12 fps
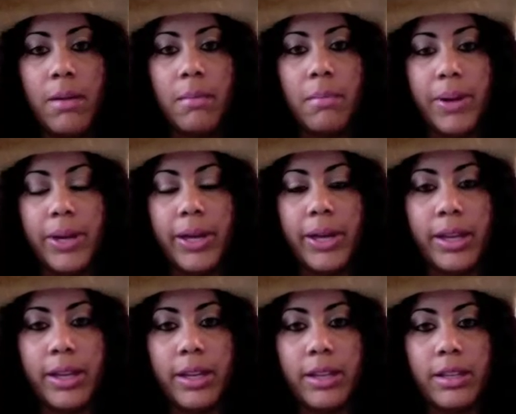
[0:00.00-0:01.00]

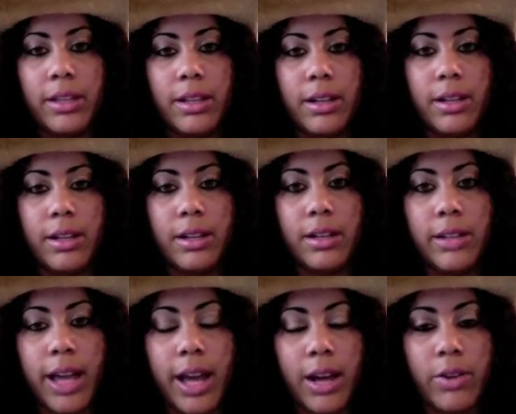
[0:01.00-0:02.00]
but
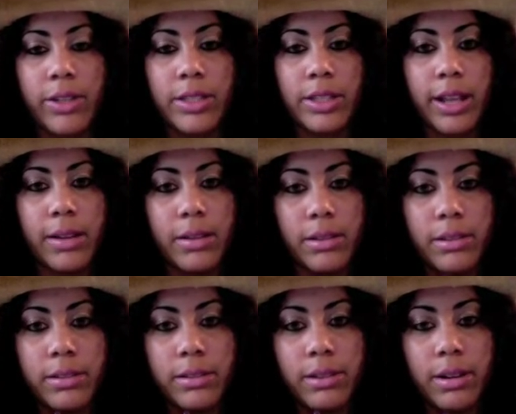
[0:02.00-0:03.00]
now it's like,
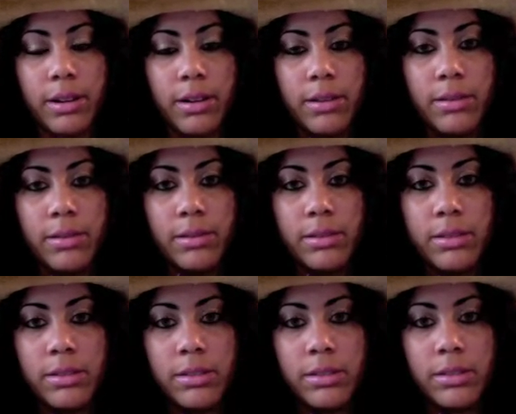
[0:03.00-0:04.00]

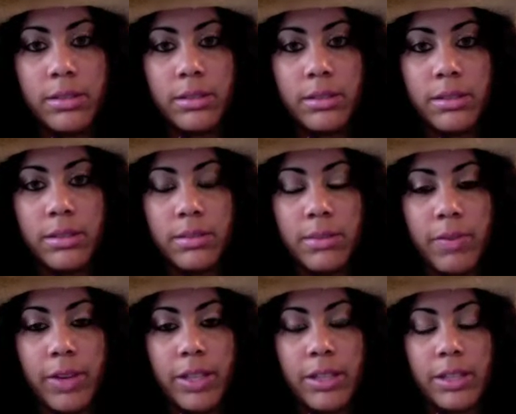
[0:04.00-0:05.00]
my
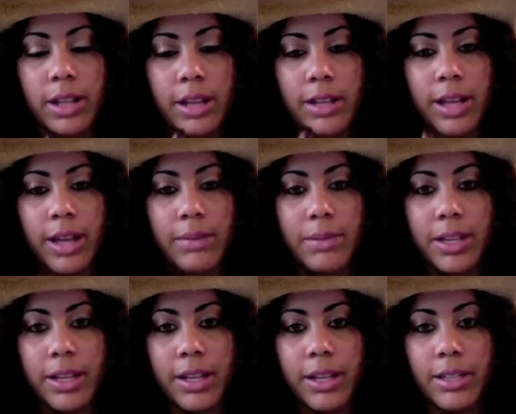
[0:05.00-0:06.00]
face is like
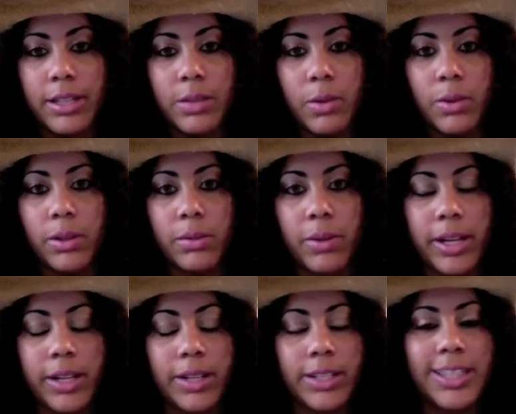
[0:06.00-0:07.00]
lopsided. It's swollen right
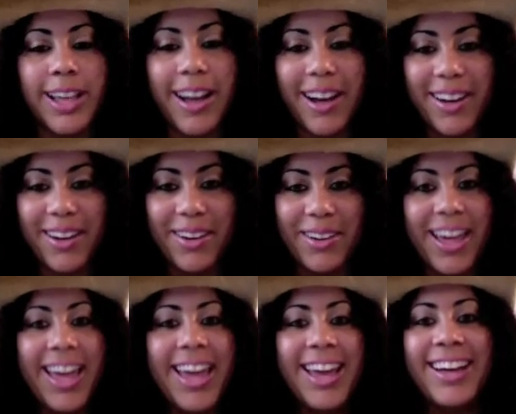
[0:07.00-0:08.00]
here. So
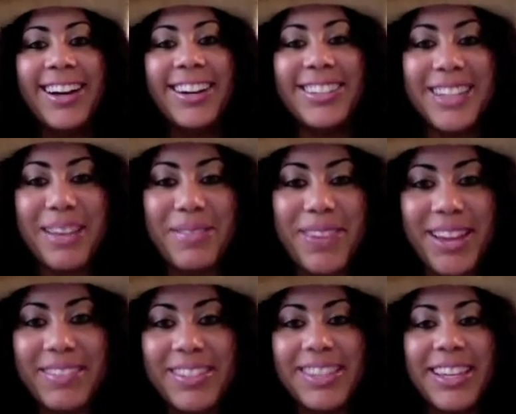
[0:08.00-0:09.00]
on top of
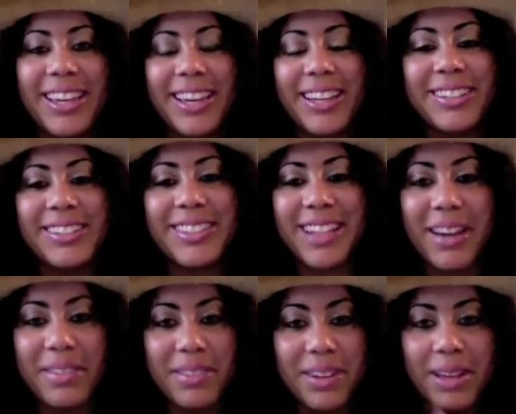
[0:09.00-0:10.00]
everything else, I
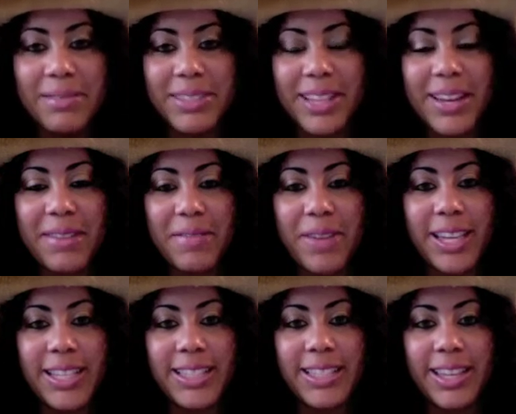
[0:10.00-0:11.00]
have a lopsided
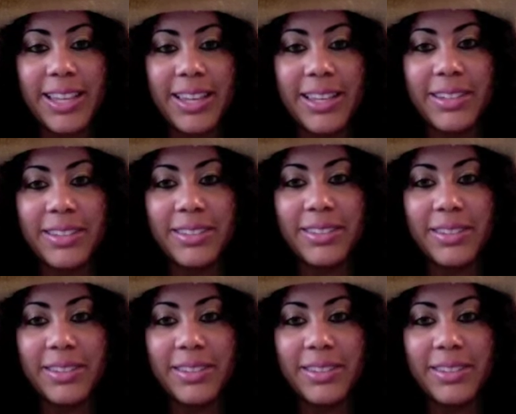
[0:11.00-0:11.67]
face, and